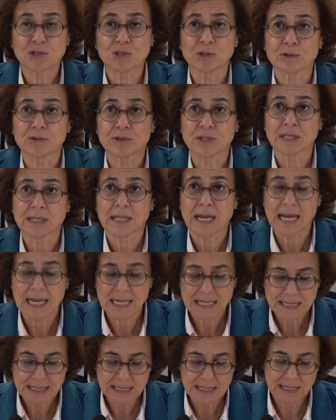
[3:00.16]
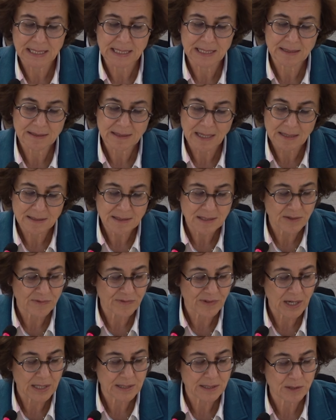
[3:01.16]
children, has
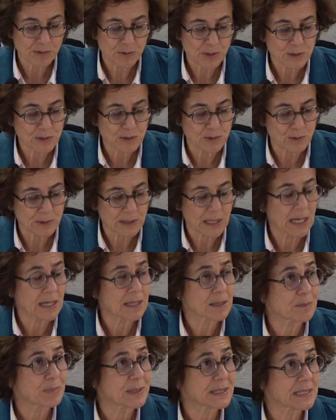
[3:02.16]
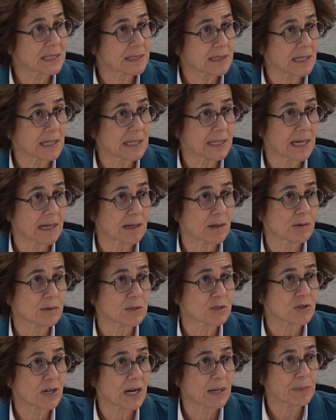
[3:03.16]
intensified across Sudan, particularly
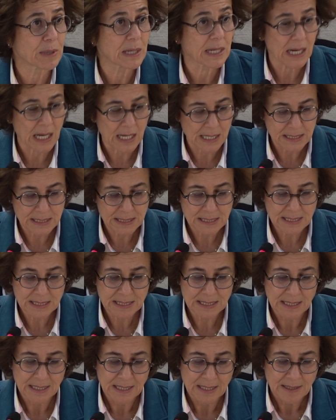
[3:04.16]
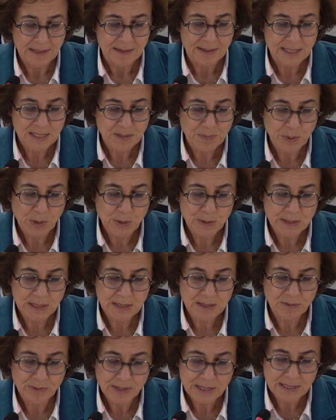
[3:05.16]
along tribal lines. This
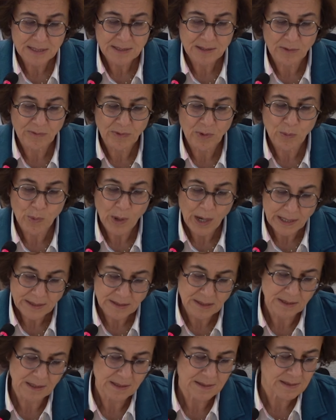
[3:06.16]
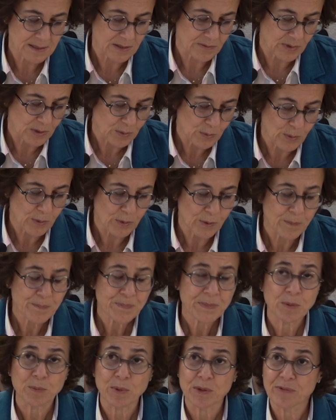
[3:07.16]
poses risks of a widening civil war
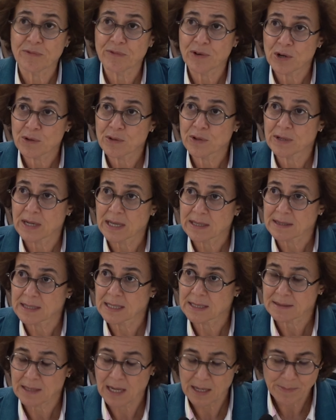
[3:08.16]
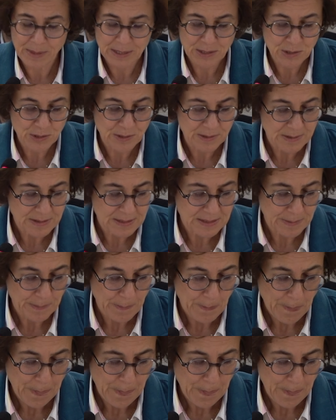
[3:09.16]
with further ethnic dimensions.